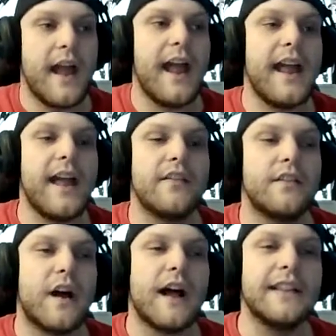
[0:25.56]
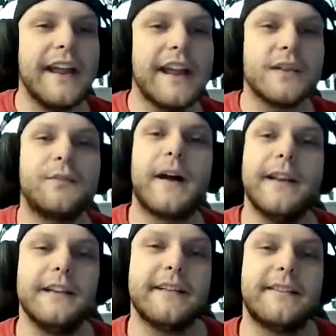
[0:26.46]
And I like how the
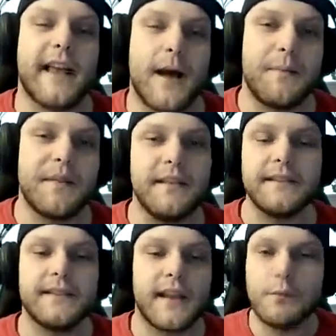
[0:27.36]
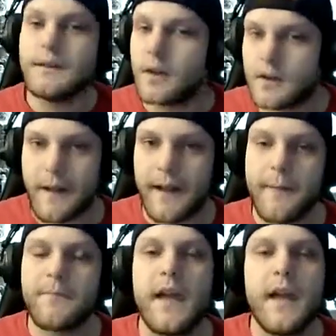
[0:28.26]
final is set up in this, and we'll talk about
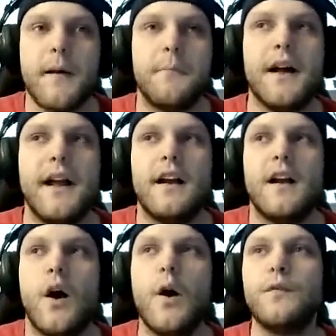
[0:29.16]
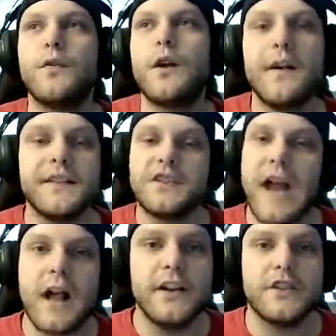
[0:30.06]
it. But overall, the
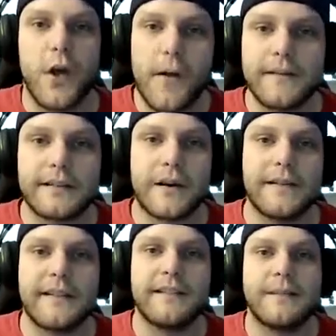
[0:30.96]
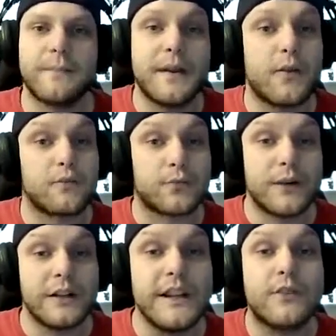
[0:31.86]
Challenge All-Stars has been a
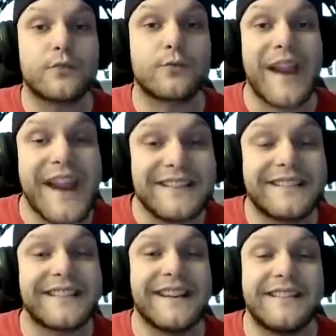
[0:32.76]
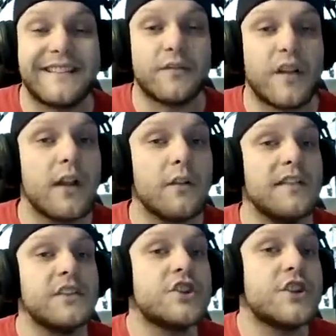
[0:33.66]
really great season, not only
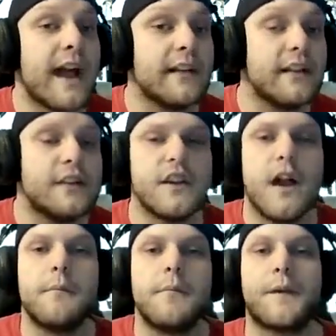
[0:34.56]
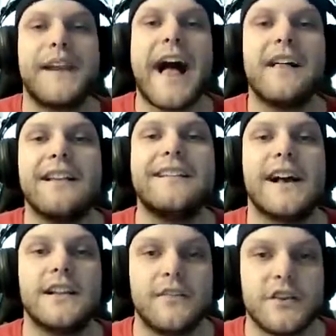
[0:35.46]
the Challenge, but reality
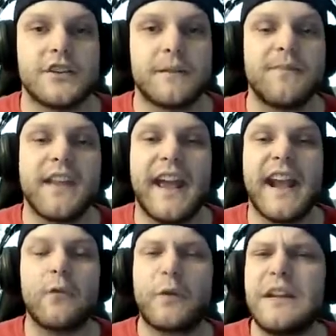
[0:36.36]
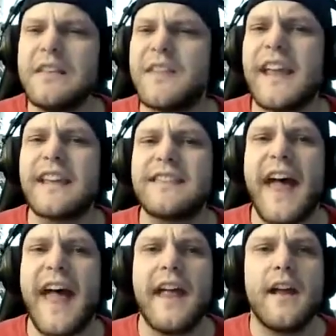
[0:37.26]
television. And I really think
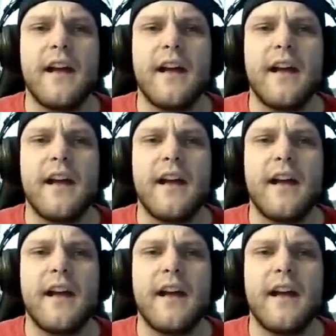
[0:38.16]
that